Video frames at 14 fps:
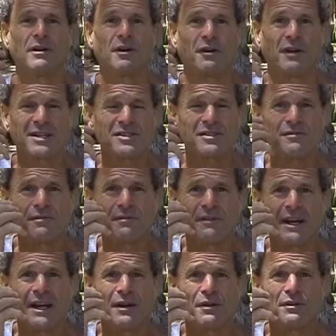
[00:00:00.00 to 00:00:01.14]
are actually
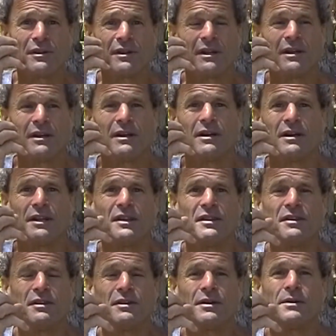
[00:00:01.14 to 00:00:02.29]
found in
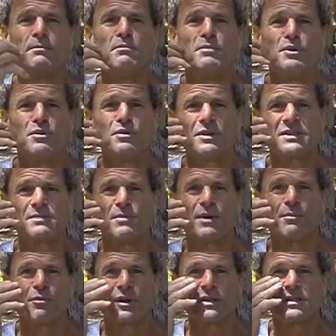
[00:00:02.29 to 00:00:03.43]
the mucous
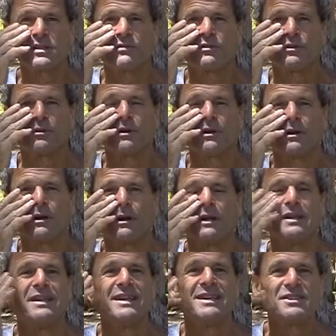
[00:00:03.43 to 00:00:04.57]
membranes of your
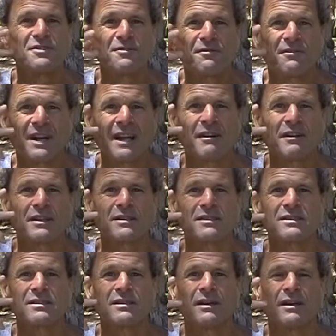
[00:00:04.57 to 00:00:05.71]

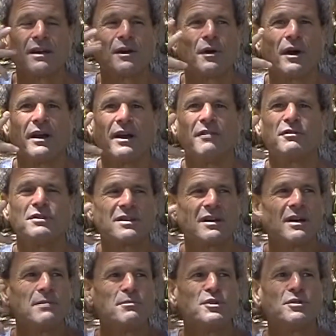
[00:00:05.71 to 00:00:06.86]
nasopharynx. Every
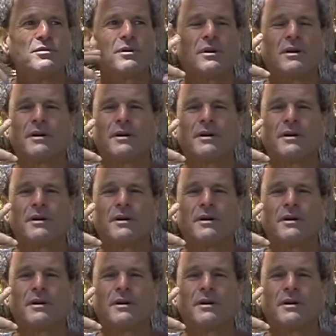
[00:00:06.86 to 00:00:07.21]
time you